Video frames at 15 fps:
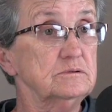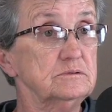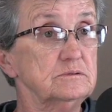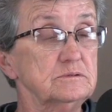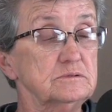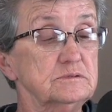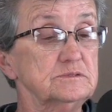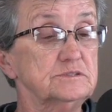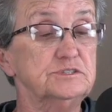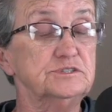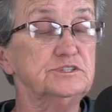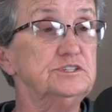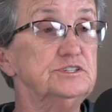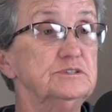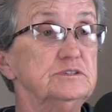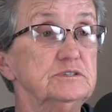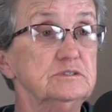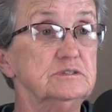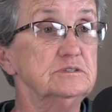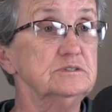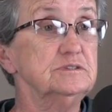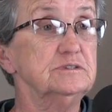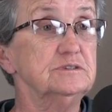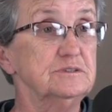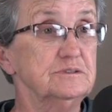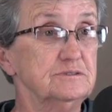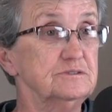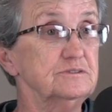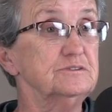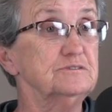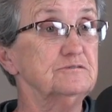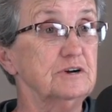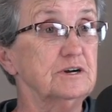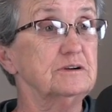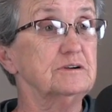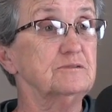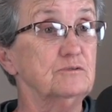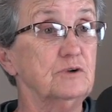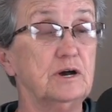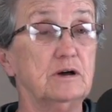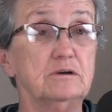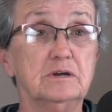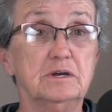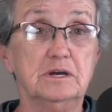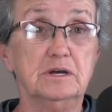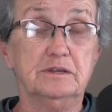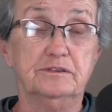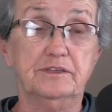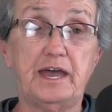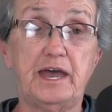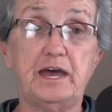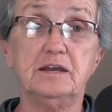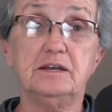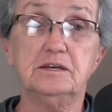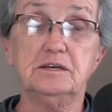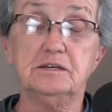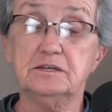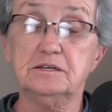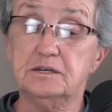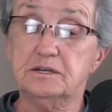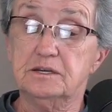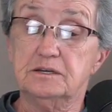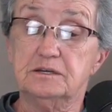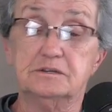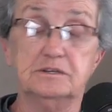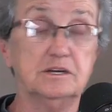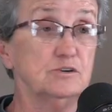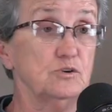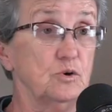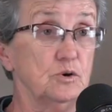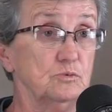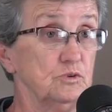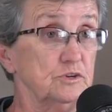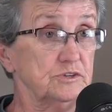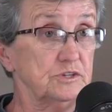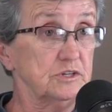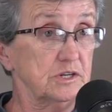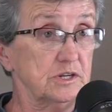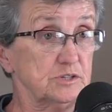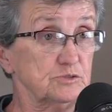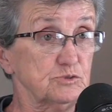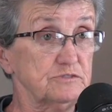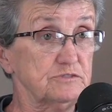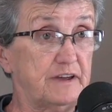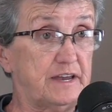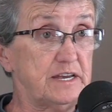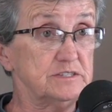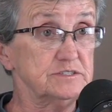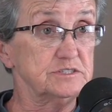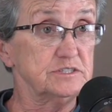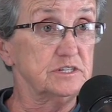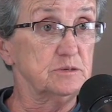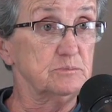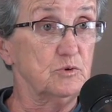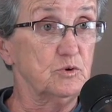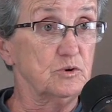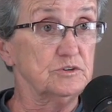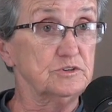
They would have had to stop and charge their planes here. right? Well, that and they're going with the electric vans anymore.